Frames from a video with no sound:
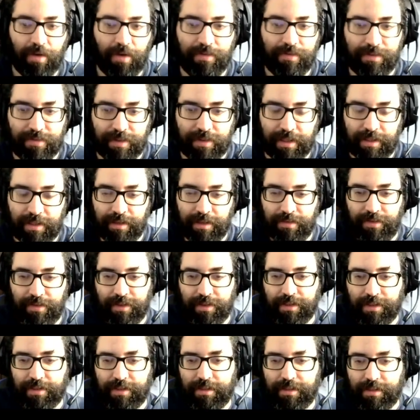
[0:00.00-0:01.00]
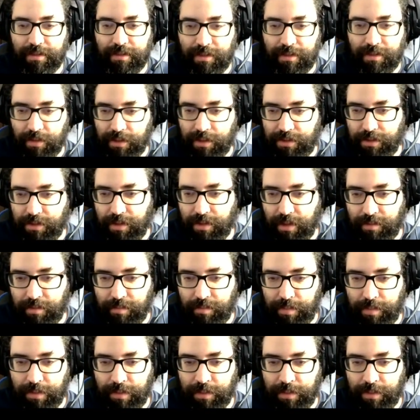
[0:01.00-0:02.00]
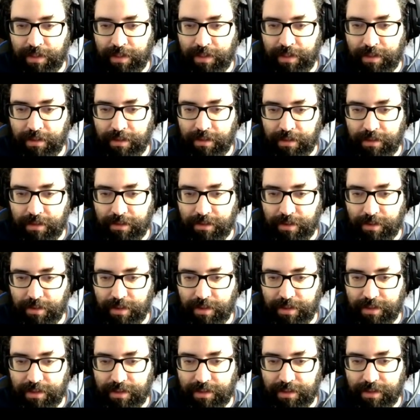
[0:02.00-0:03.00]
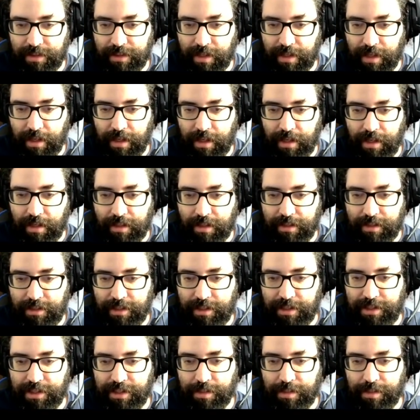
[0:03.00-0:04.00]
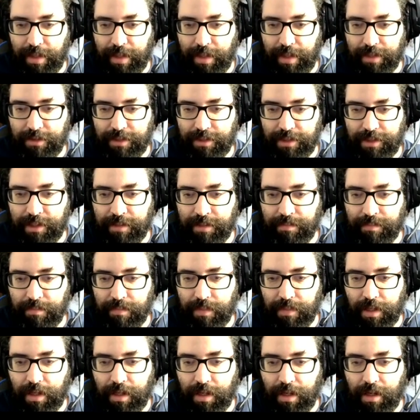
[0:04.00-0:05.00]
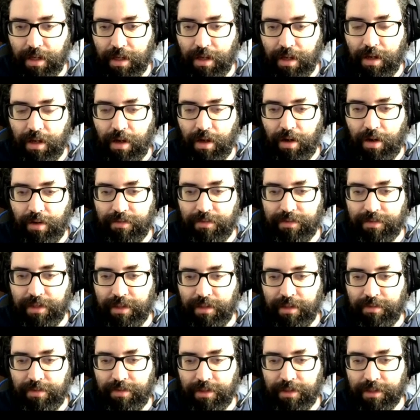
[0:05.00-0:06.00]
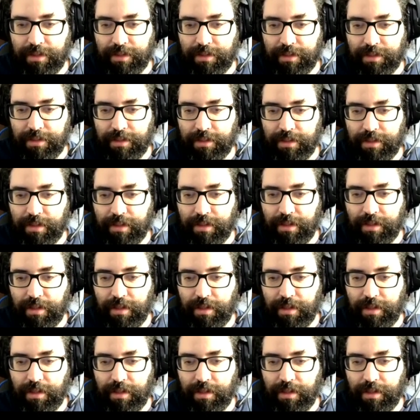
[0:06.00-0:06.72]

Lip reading: of the difference. So I should have been written here. So this is CG minus D of the difference